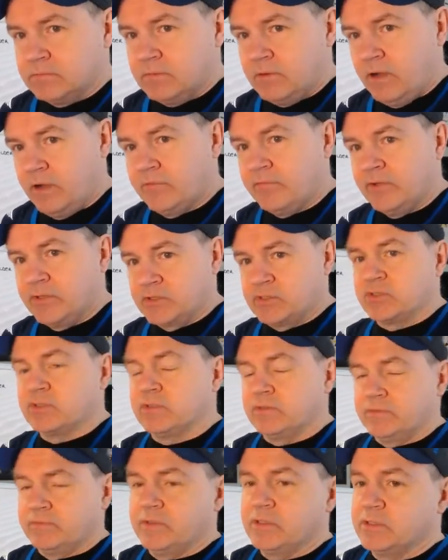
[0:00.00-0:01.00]
of his,
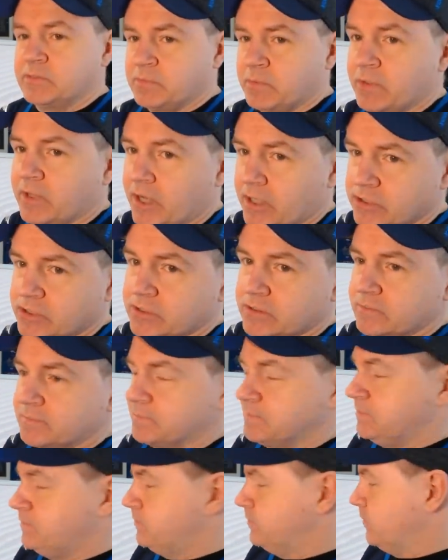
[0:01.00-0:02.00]
of his production,
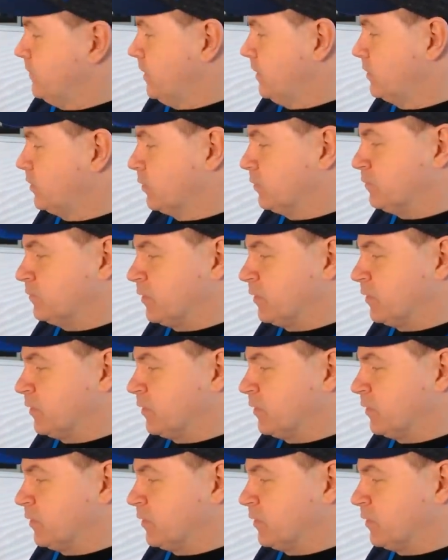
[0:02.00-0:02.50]
the,